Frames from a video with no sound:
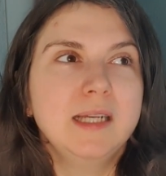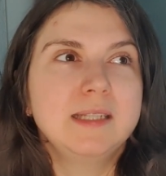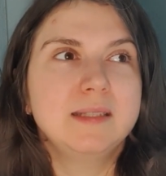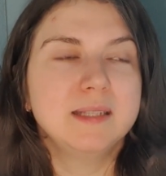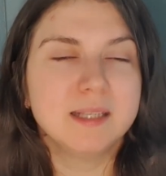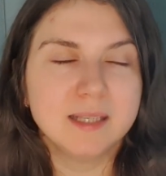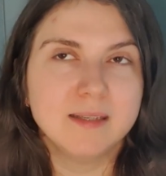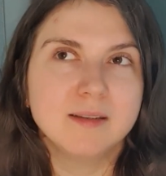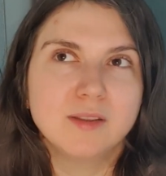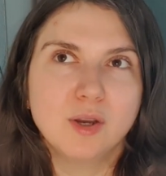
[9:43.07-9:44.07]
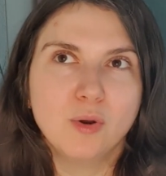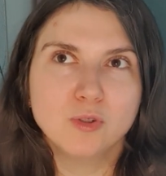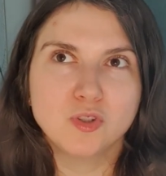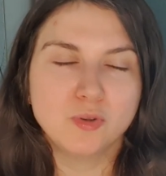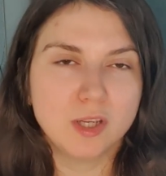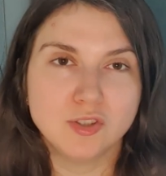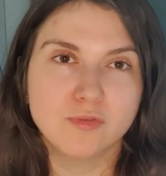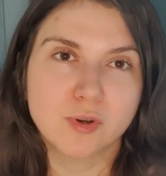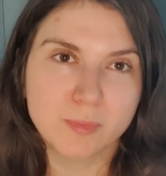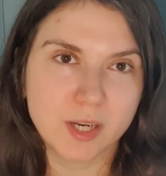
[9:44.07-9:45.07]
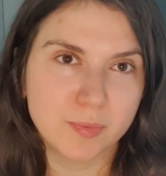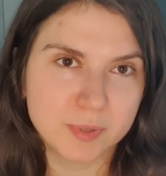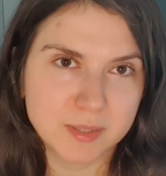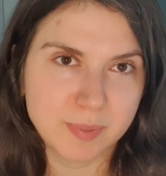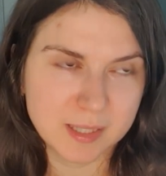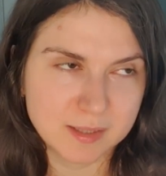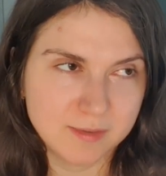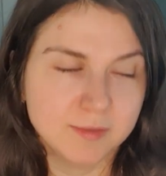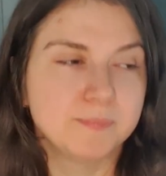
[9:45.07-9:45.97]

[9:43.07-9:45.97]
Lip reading: see the whole situation from their perspective.